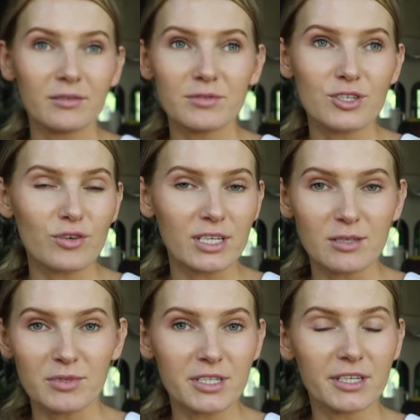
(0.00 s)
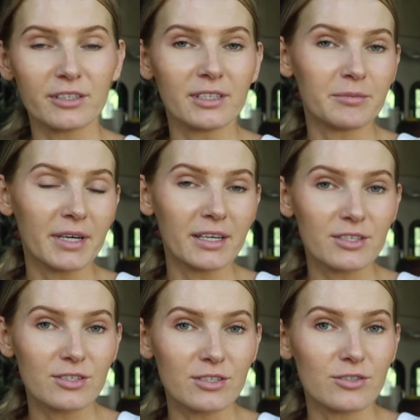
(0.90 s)
stretchy material. I'm not
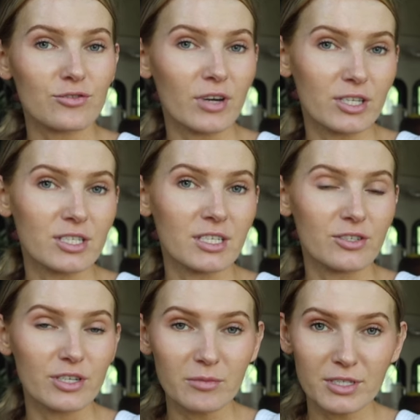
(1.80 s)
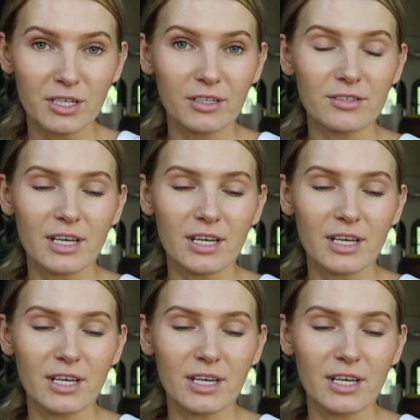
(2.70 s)
into stretchy jean materials.